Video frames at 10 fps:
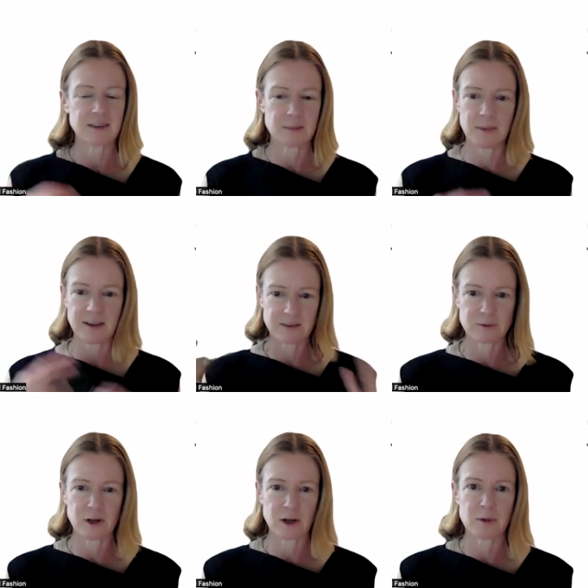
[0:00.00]
the massive
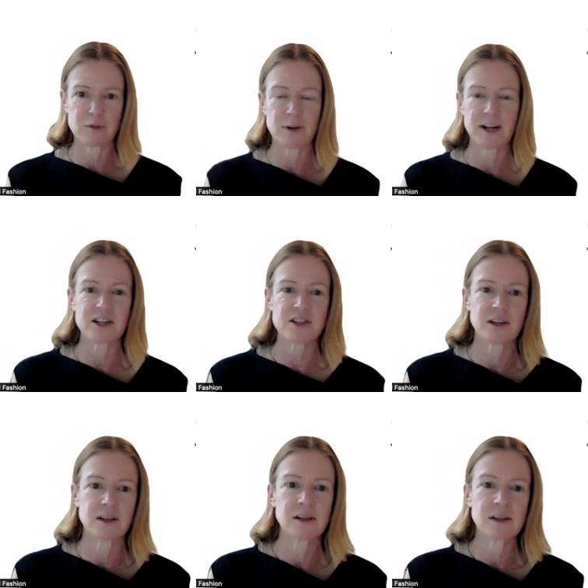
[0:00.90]
volume of
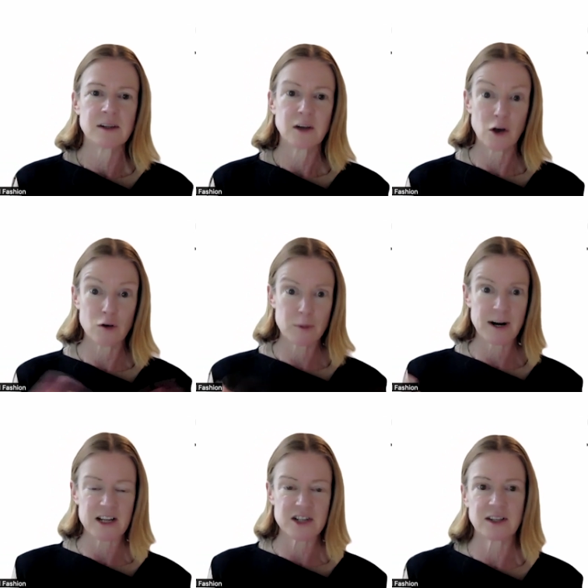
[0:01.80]
production,
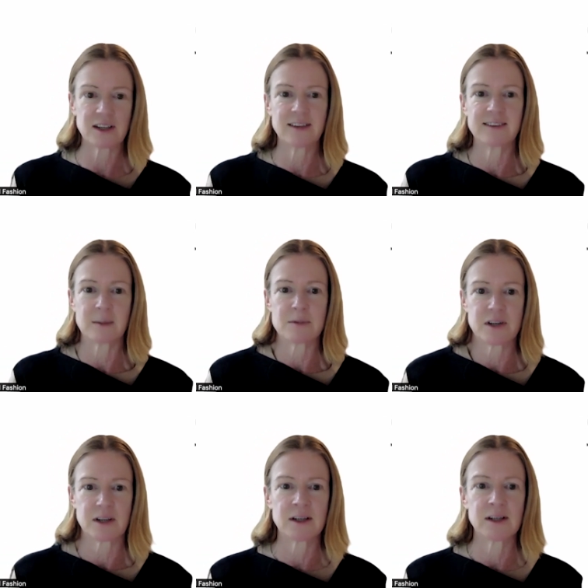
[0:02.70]
overproduction and
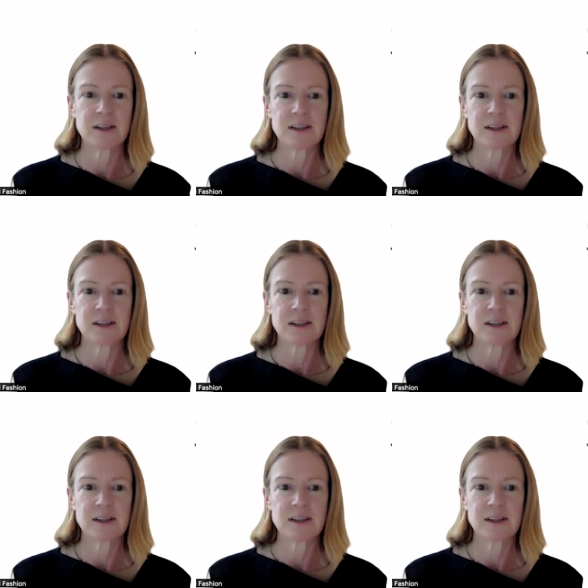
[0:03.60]
consumption.